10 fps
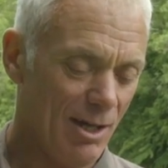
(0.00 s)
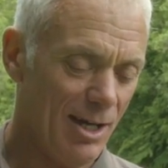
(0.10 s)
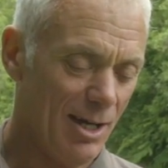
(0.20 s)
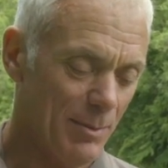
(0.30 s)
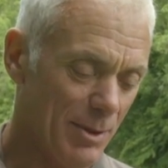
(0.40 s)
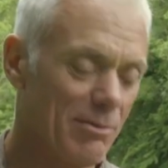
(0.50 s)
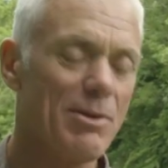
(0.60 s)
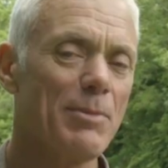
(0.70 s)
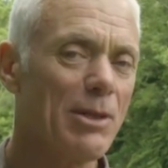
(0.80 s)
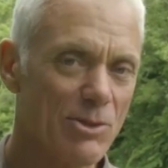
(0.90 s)
um,
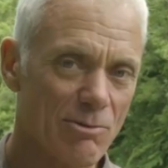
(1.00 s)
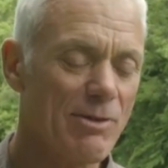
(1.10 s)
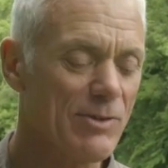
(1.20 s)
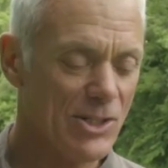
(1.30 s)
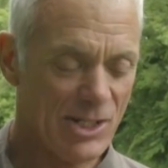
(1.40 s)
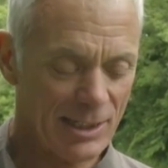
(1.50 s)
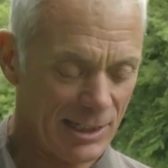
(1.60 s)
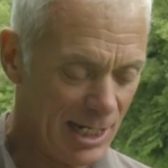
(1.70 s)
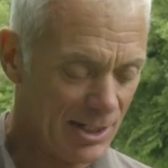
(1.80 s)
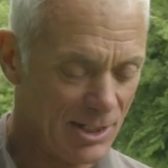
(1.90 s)
remote rivers and
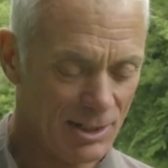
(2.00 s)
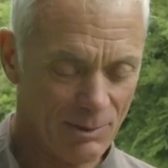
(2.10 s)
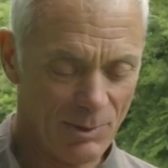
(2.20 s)
lakes in the